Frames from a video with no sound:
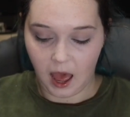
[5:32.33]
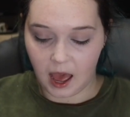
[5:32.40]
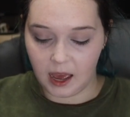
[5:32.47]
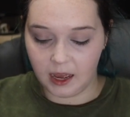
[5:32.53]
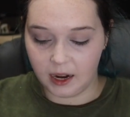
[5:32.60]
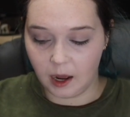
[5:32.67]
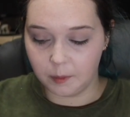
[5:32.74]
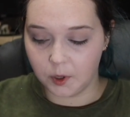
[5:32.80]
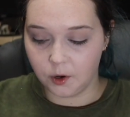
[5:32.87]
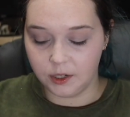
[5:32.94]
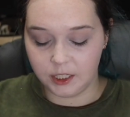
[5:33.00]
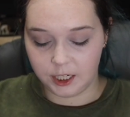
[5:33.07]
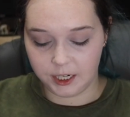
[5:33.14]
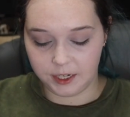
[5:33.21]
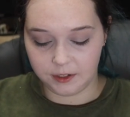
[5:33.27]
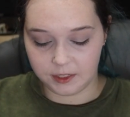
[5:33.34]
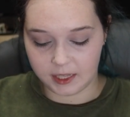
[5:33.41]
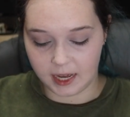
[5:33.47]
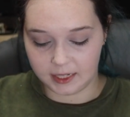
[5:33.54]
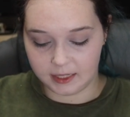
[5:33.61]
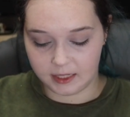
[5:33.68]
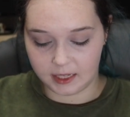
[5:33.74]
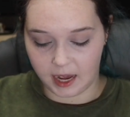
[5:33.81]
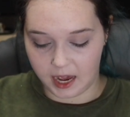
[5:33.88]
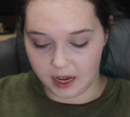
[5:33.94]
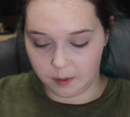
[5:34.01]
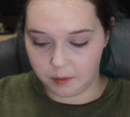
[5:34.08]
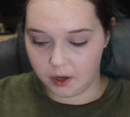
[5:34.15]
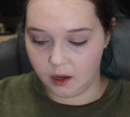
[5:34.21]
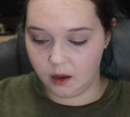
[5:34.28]
And I'm going to use that
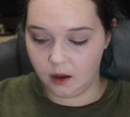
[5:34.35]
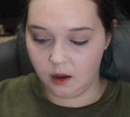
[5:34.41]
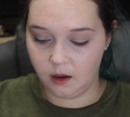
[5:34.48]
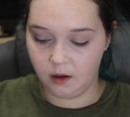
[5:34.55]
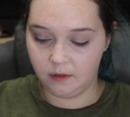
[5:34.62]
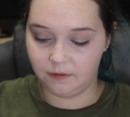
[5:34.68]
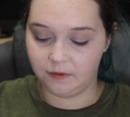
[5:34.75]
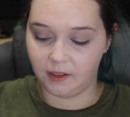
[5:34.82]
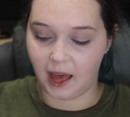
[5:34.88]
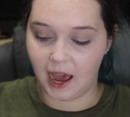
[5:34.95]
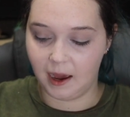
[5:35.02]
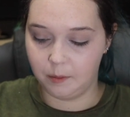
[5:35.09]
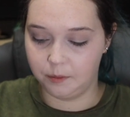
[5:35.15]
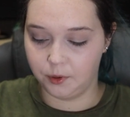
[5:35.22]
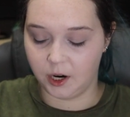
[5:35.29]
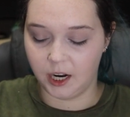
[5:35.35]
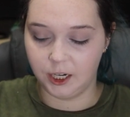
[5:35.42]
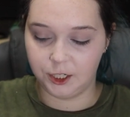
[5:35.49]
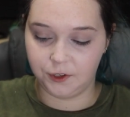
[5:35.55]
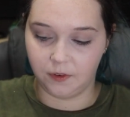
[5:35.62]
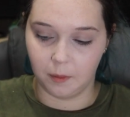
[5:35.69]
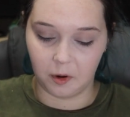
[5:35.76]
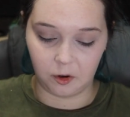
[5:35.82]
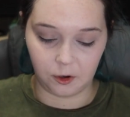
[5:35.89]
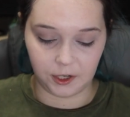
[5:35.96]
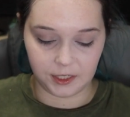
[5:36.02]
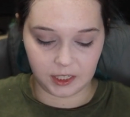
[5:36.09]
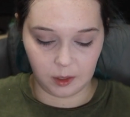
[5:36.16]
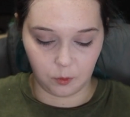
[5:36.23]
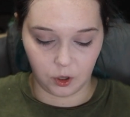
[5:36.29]
same flat brush from
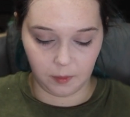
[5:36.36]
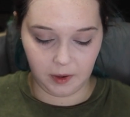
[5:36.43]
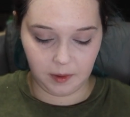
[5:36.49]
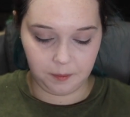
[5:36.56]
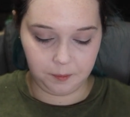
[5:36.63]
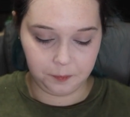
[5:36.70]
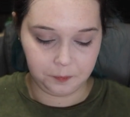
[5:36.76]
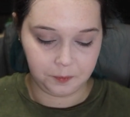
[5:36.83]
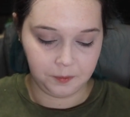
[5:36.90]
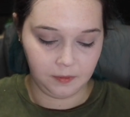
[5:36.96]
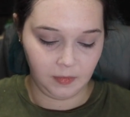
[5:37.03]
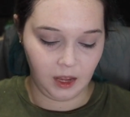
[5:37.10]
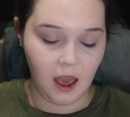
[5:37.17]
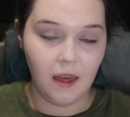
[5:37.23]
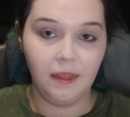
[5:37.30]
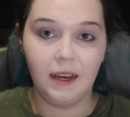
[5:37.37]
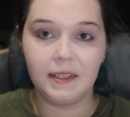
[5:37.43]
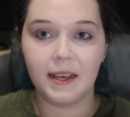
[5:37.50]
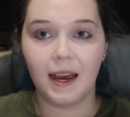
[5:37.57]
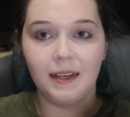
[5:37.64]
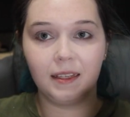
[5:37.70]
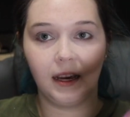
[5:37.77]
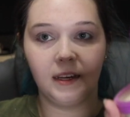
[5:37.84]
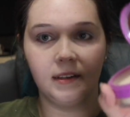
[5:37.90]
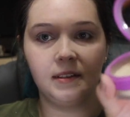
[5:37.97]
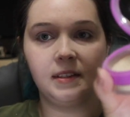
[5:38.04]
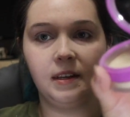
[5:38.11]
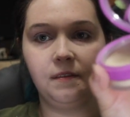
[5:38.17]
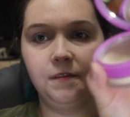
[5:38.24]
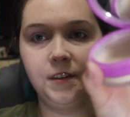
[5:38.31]
Notoriously Morbid. This has a
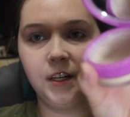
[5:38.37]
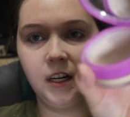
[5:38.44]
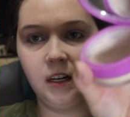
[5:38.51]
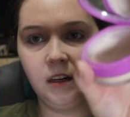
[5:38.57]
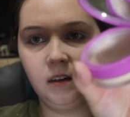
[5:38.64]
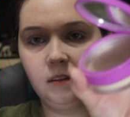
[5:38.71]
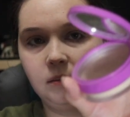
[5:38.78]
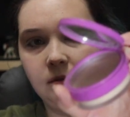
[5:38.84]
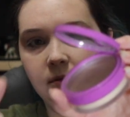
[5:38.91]
sifter